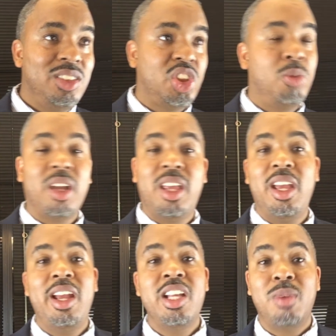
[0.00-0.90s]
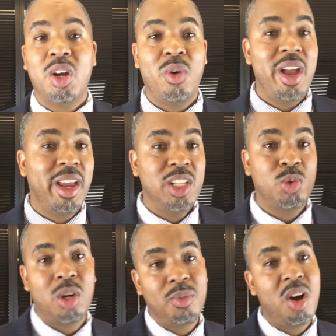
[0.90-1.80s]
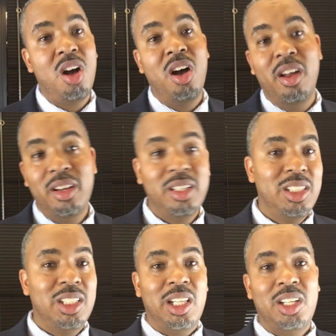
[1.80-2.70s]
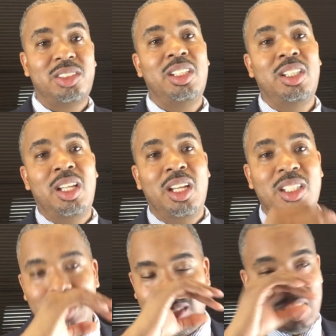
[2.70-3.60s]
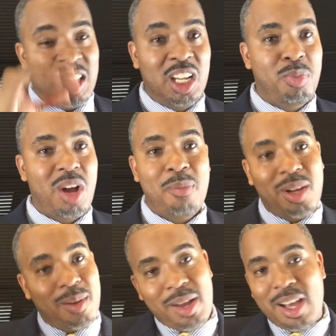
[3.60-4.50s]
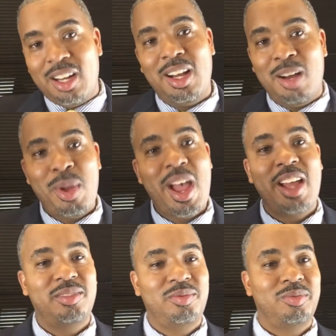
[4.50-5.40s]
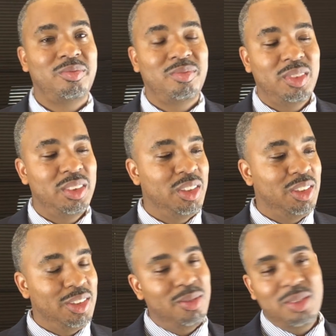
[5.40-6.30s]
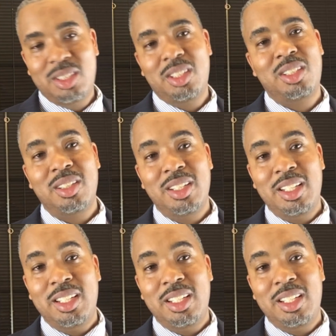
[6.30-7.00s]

Show my kids, my grandkids, when I'm gone, they'll see that their pop got a patent. Well,